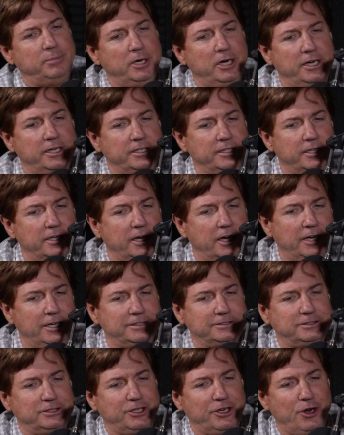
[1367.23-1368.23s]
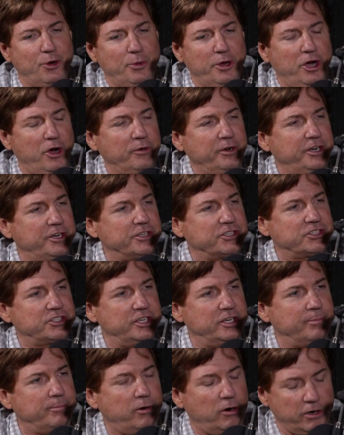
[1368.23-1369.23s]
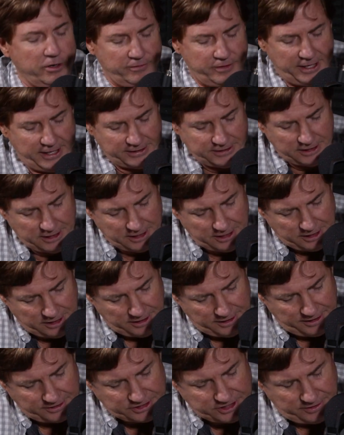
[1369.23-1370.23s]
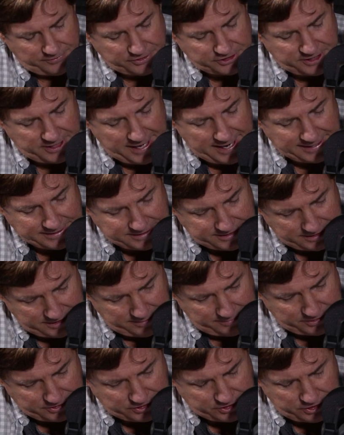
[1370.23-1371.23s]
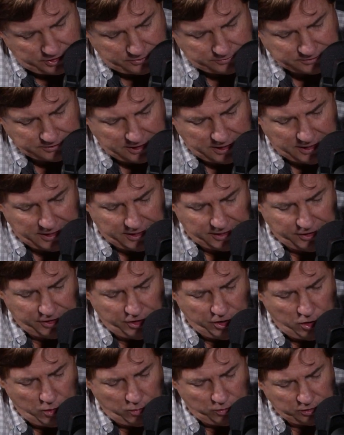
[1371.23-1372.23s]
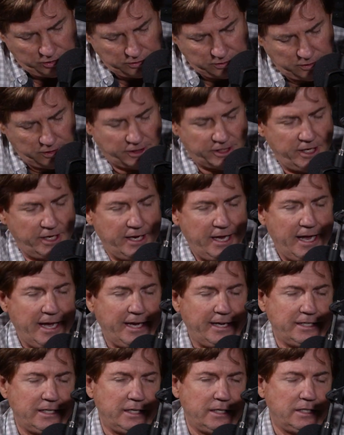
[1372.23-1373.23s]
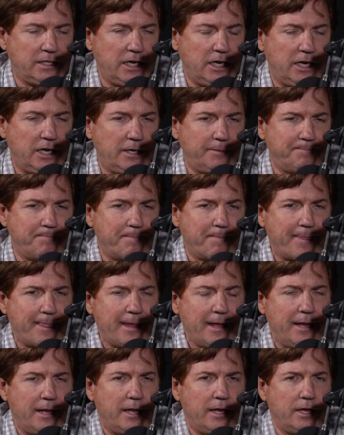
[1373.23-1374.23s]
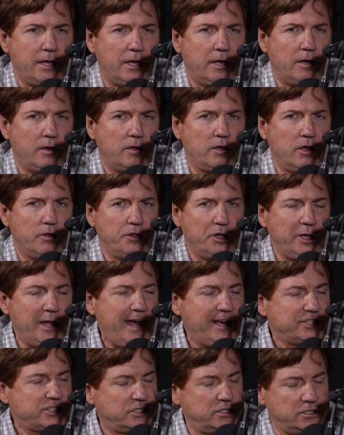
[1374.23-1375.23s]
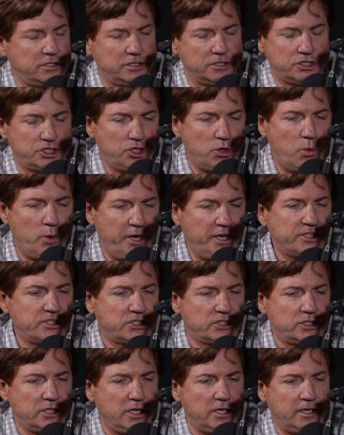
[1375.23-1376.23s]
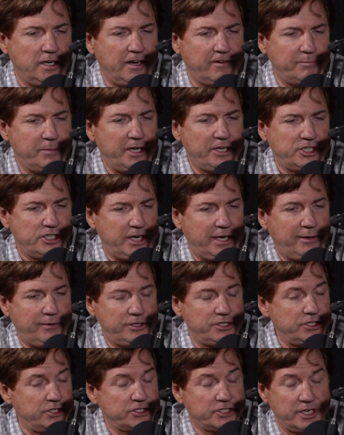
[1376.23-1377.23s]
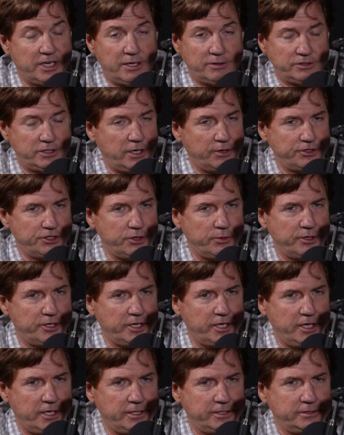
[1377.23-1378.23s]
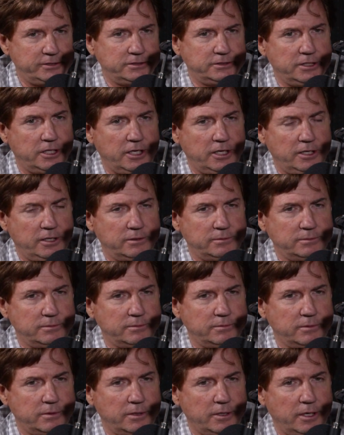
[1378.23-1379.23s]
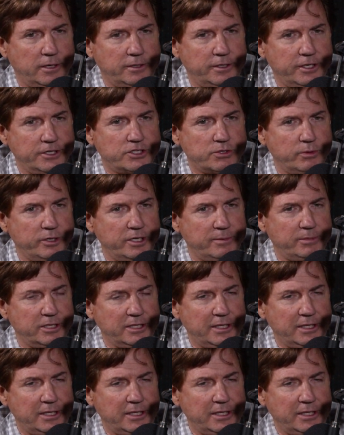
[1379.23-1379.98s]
But we all need to see a part of that ourselves as that team, and so looking at the last 2 weeks, I've made challenges, and I'll do it again this week.